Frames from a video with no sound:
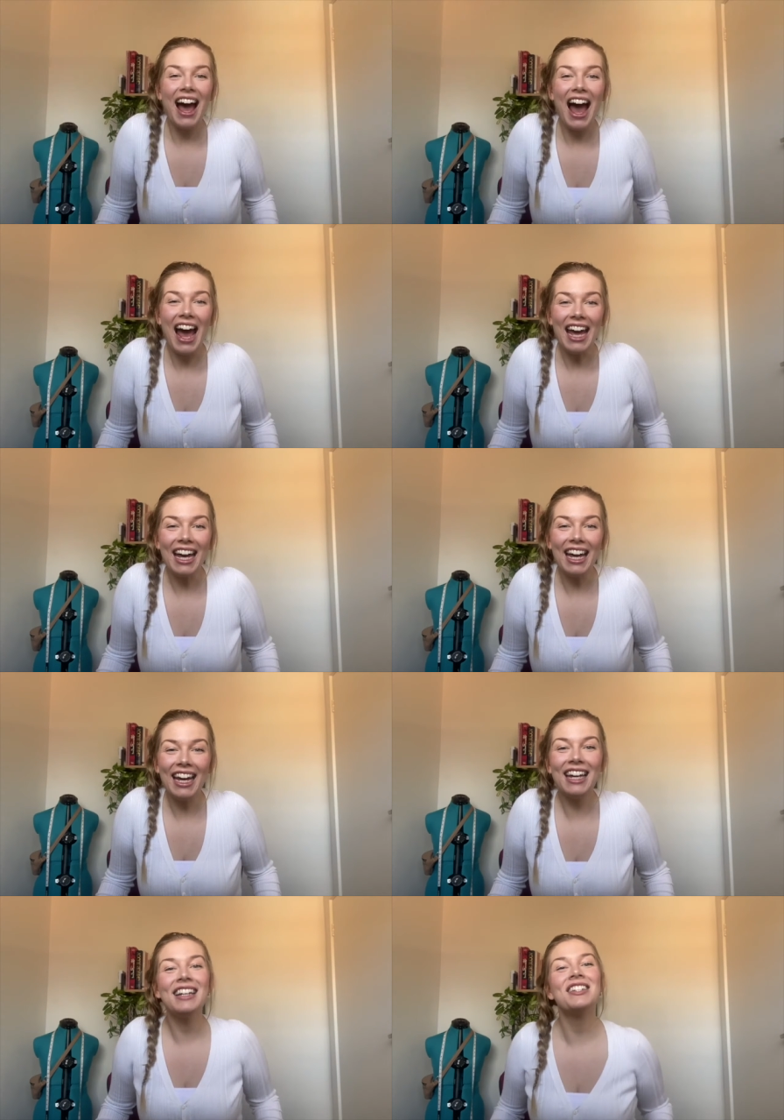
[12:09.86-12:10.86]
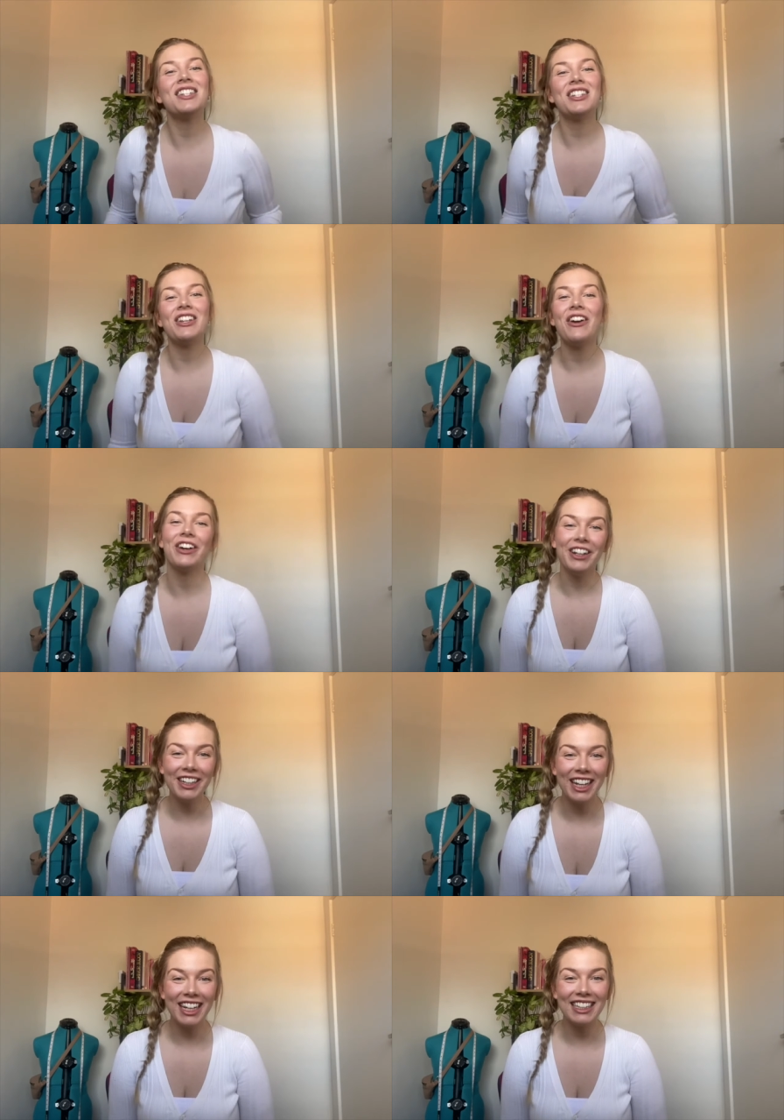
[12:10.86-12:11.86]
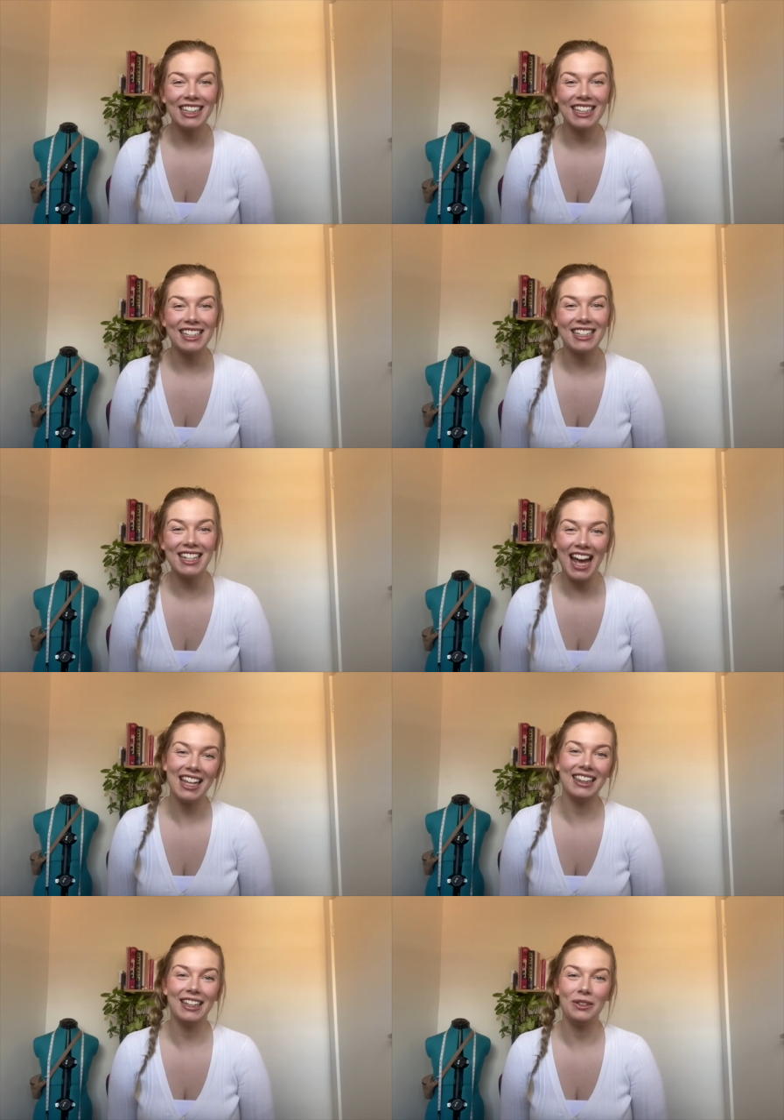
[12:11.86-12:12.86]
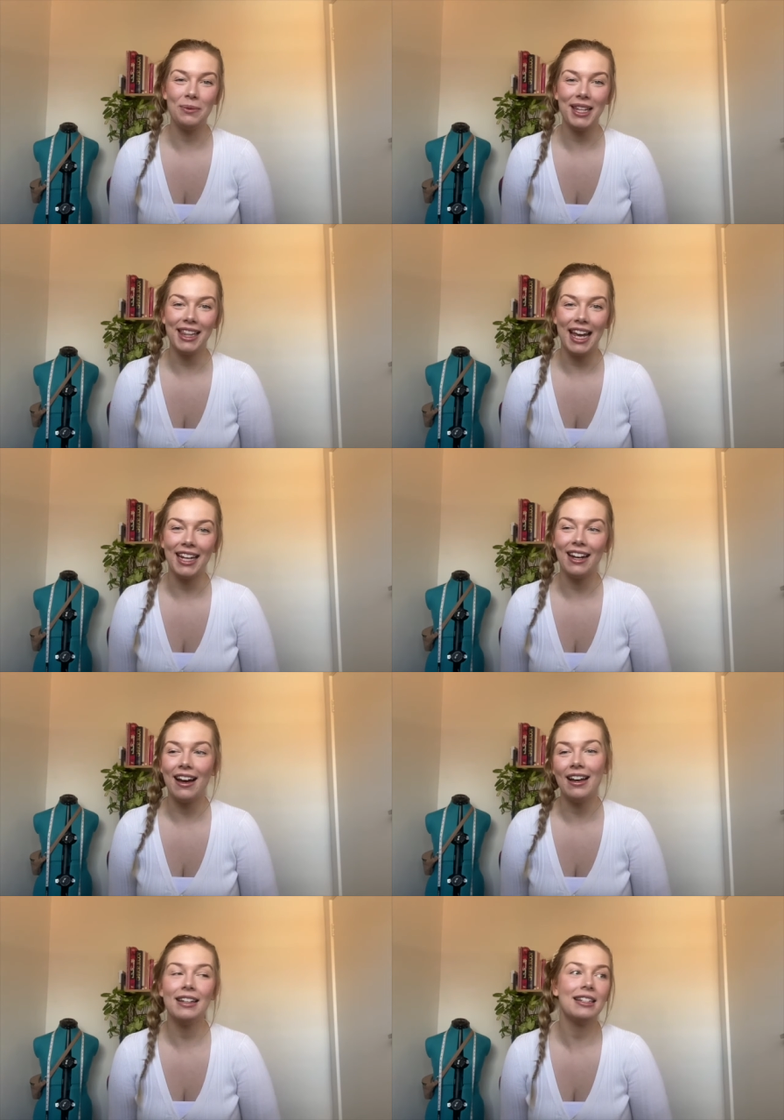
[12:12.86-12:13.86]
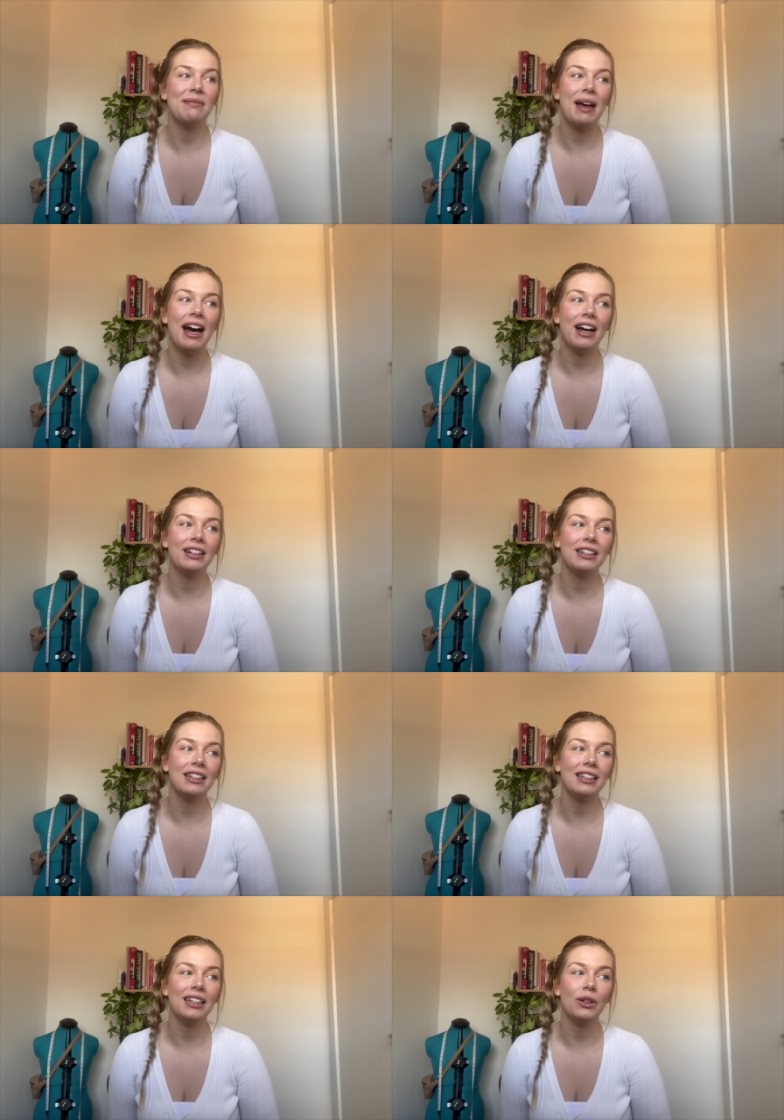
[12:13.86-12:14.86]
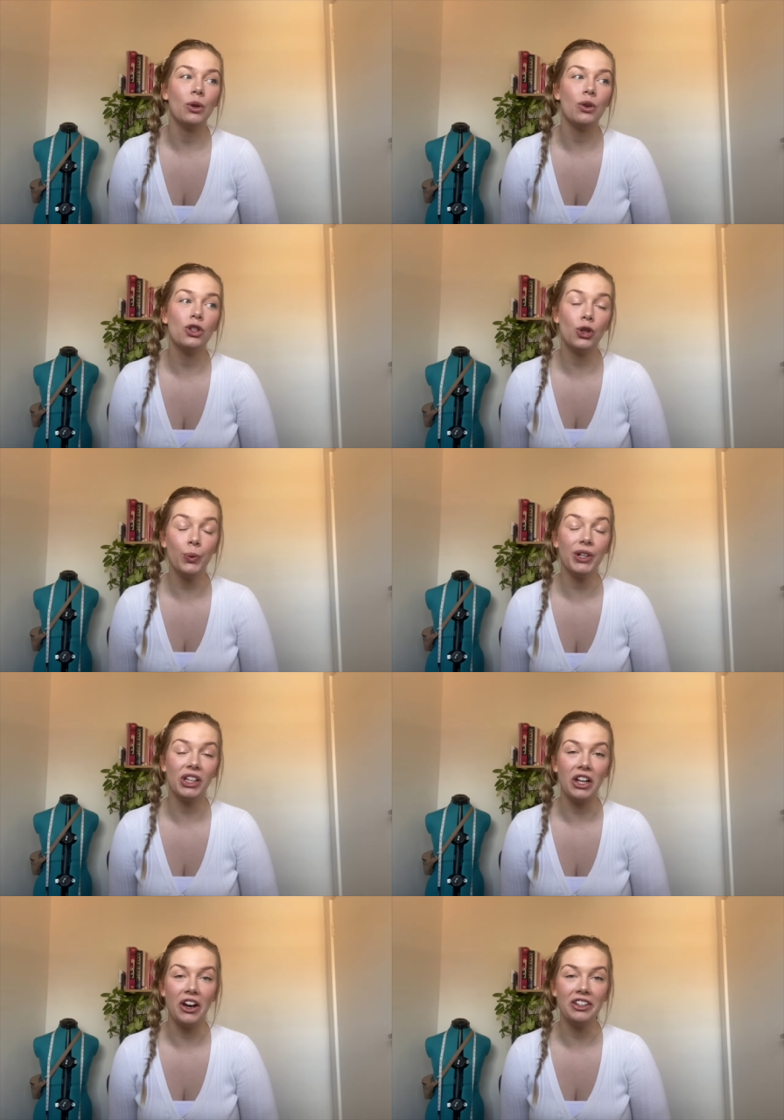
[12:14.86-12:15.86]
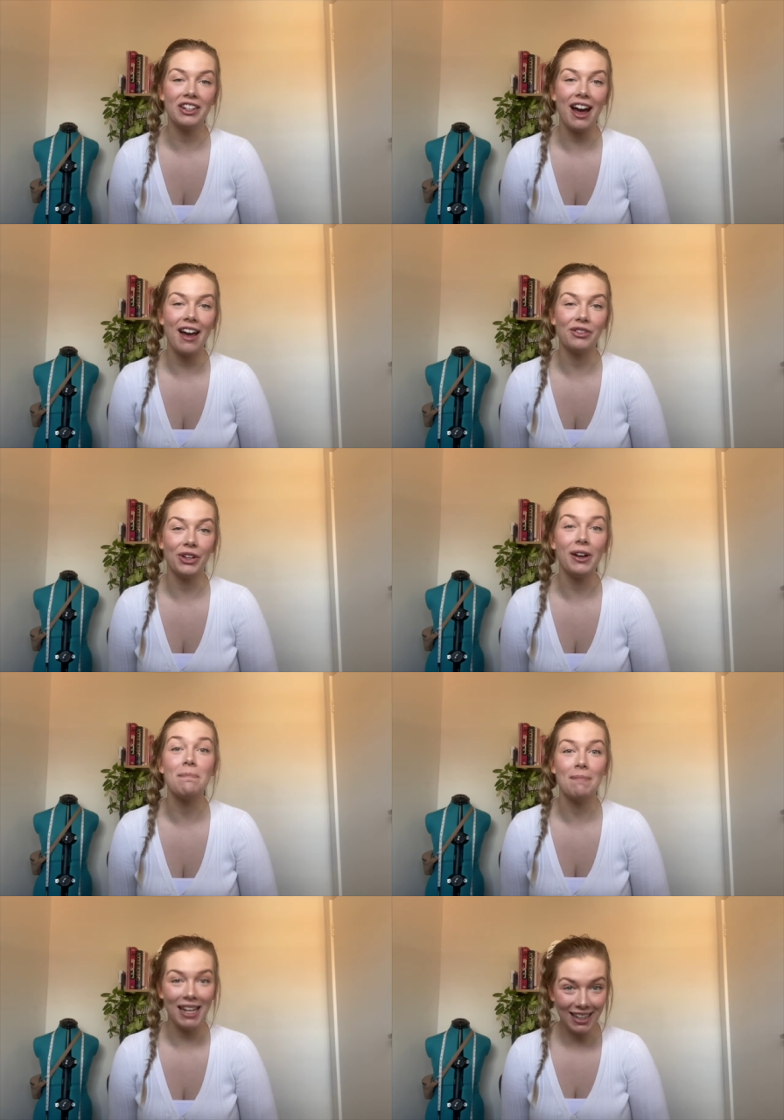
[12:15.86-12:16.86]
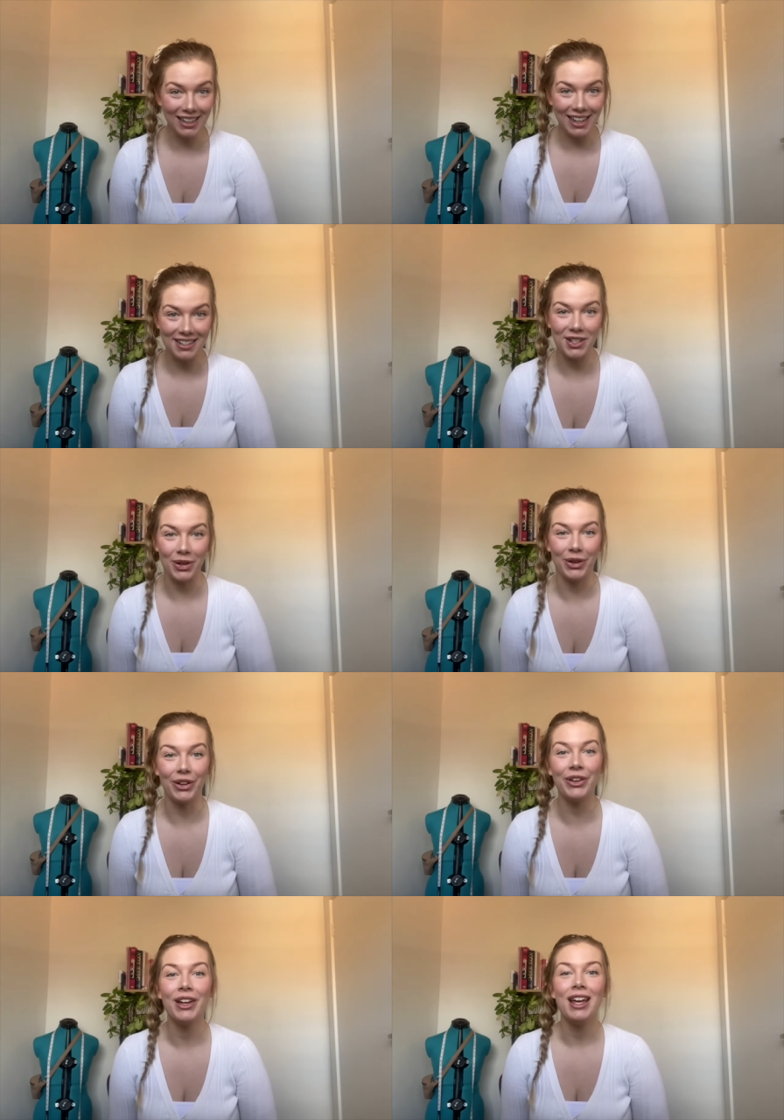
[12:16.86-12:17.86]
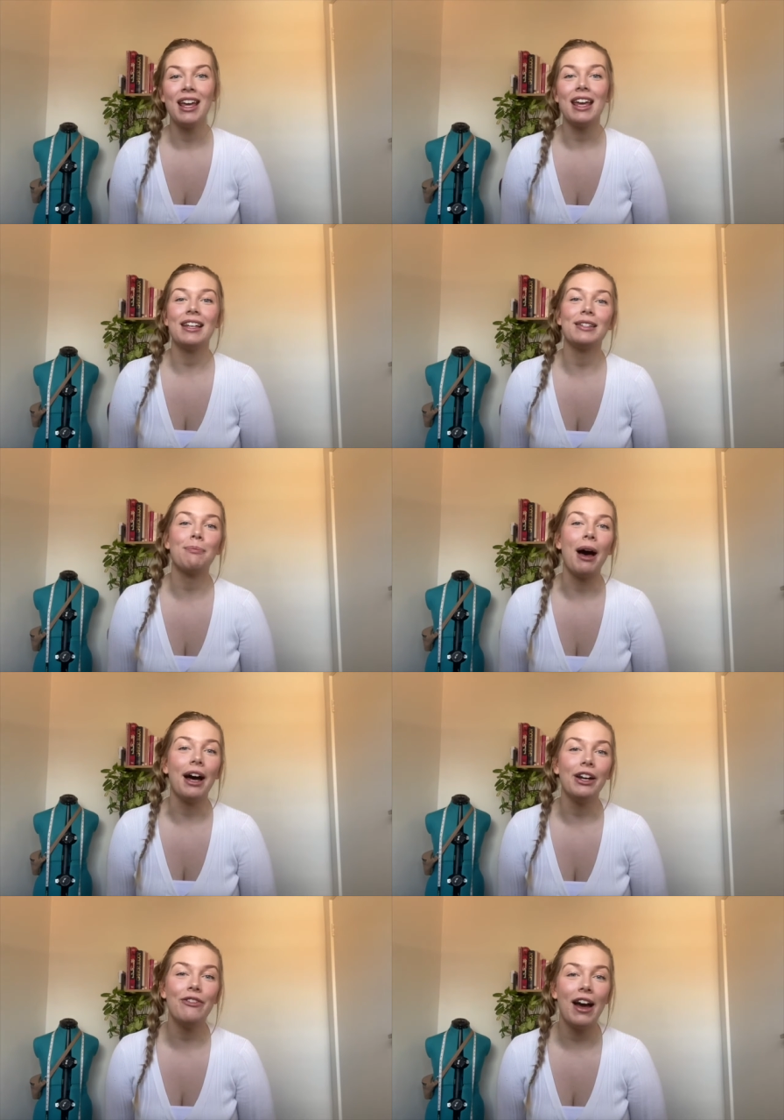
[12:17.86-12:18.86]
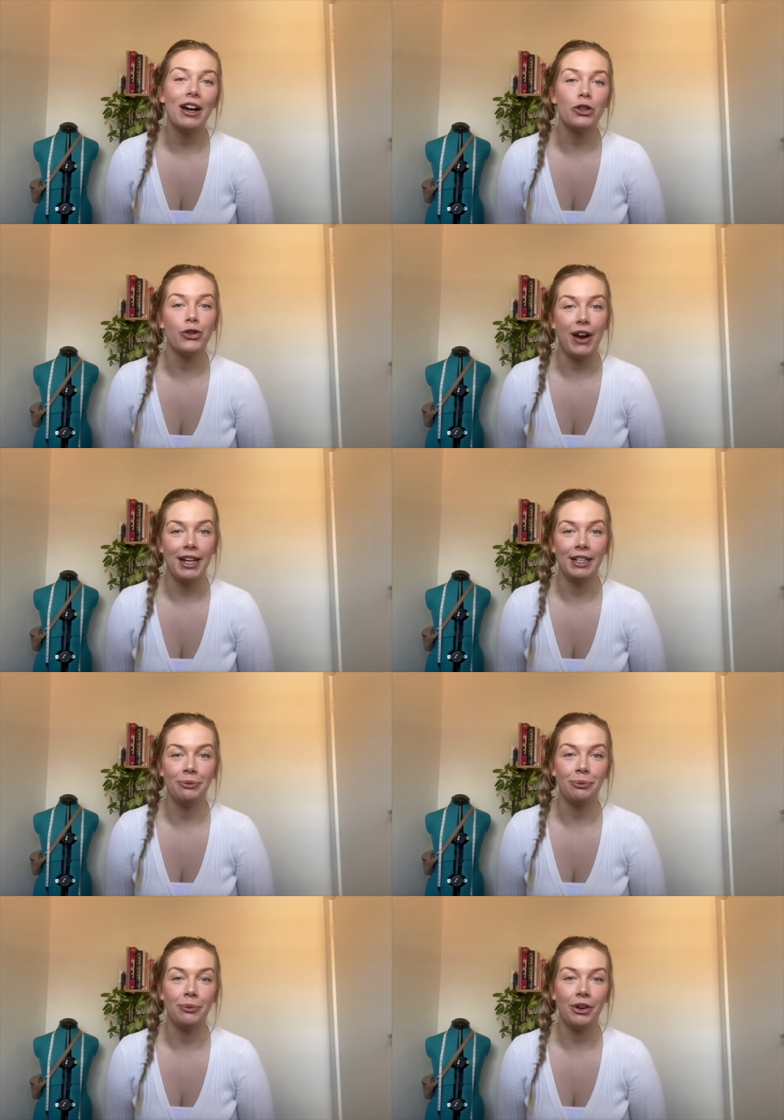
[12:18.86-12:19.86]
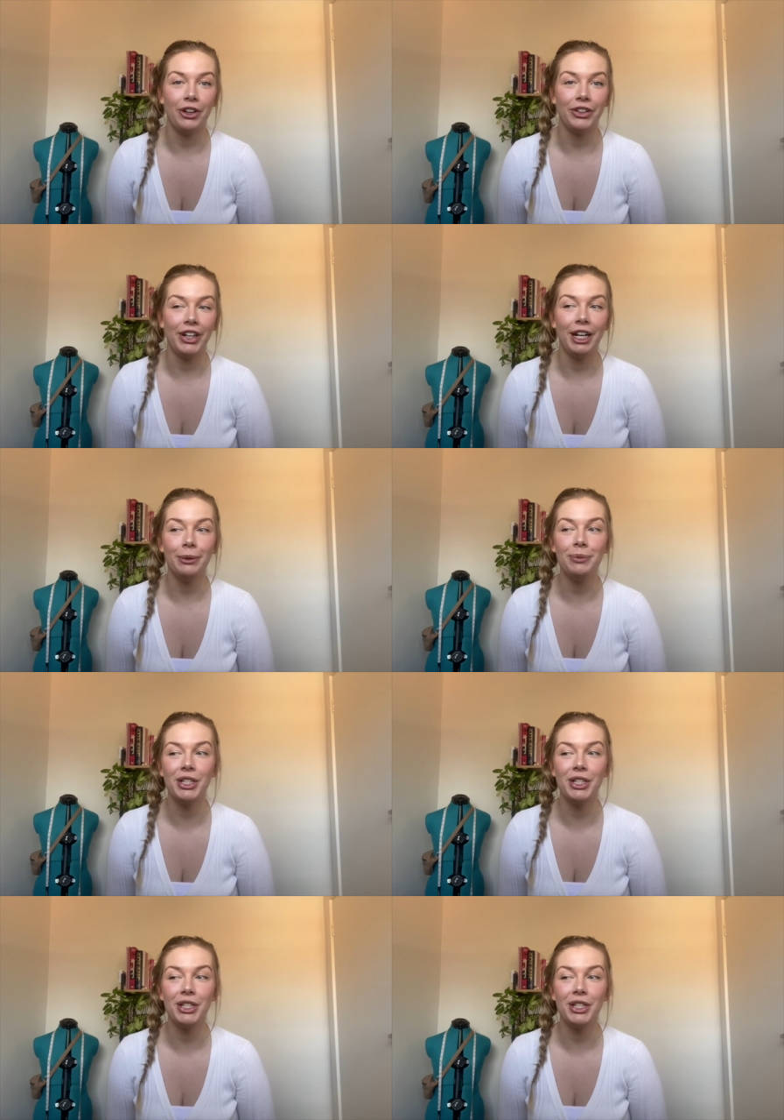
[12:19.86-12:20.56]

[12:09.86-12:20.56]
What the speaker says: Hey, so it is a little bit later. It's about nearly 2 o'clock. I've got a meeting at 2. It's part of our training program.